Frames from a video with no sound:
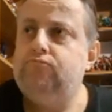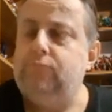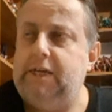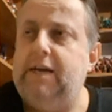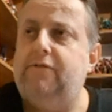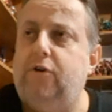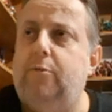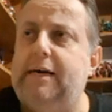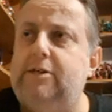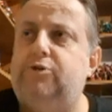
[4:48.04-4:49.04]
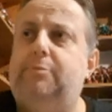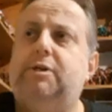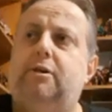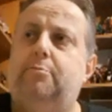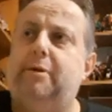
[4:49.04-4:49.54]
Yeah, Fort Max,
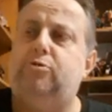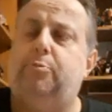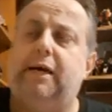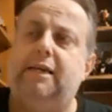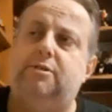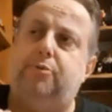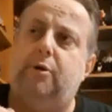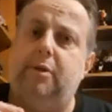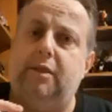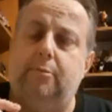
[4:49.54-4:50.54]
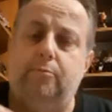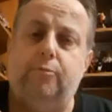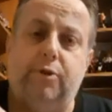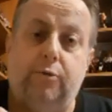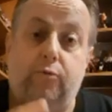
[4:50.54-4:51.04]
Triptychon, and Metroplex are probably
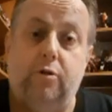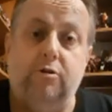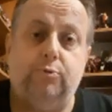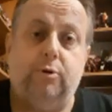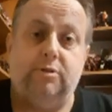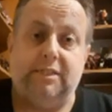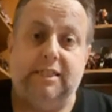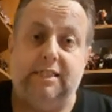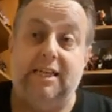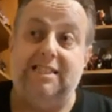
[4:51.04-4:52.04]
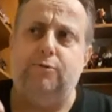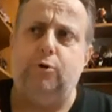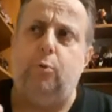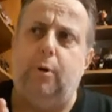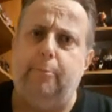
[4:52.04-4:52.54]
the rarest ones these days. Even
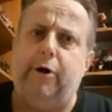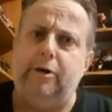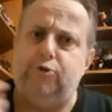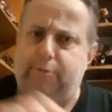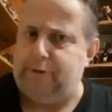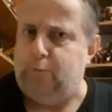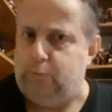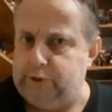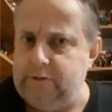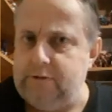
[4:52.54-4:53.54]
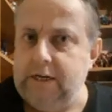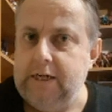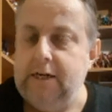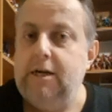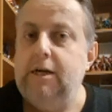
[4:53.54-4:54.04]
though at one point Triptychon wasn't,
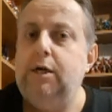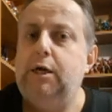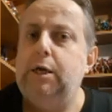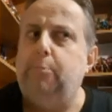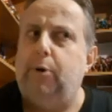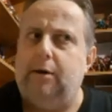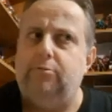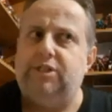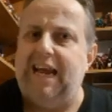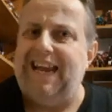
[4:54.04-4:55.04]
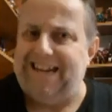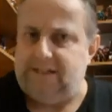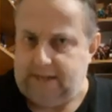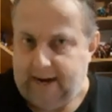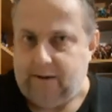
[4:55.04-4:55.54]
but I would say he
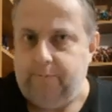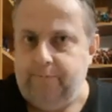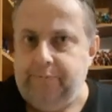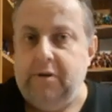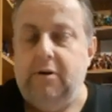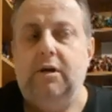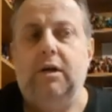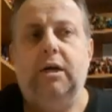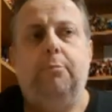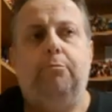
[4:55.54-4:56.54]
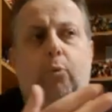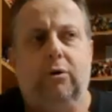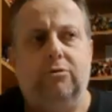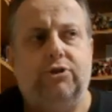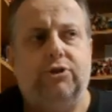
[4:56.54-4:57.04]
is now. But
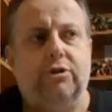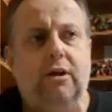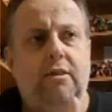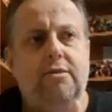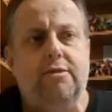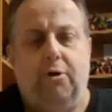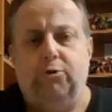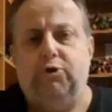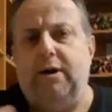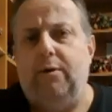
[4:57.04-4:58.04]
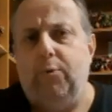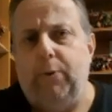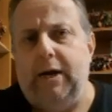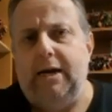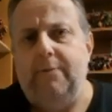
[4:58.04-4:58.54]
once those are out of the
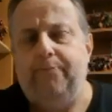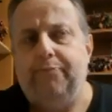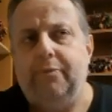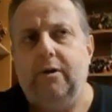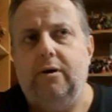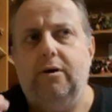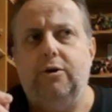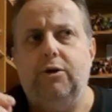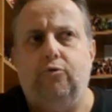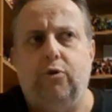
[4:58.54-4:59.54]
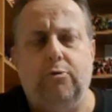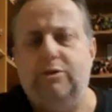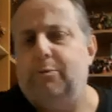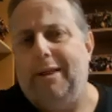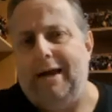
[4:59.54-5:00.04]
way, your other
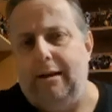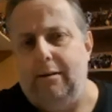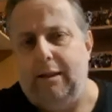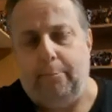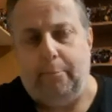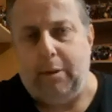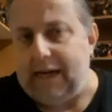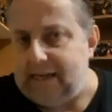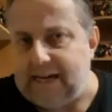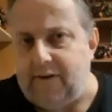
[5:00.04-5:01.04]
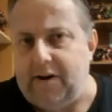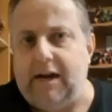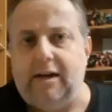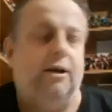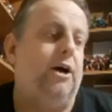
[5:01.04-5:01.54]
ones are like Black
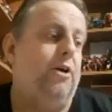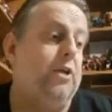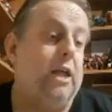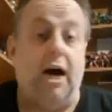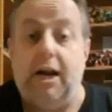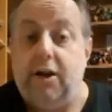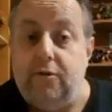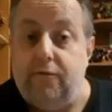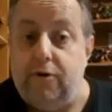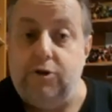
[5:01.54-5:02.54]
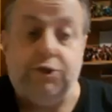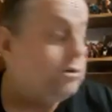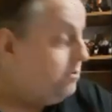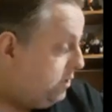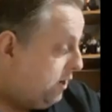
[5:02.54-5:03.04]
Zarak, the Guardian
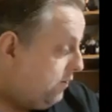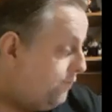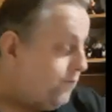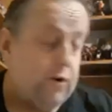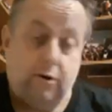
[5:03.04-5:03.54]
version of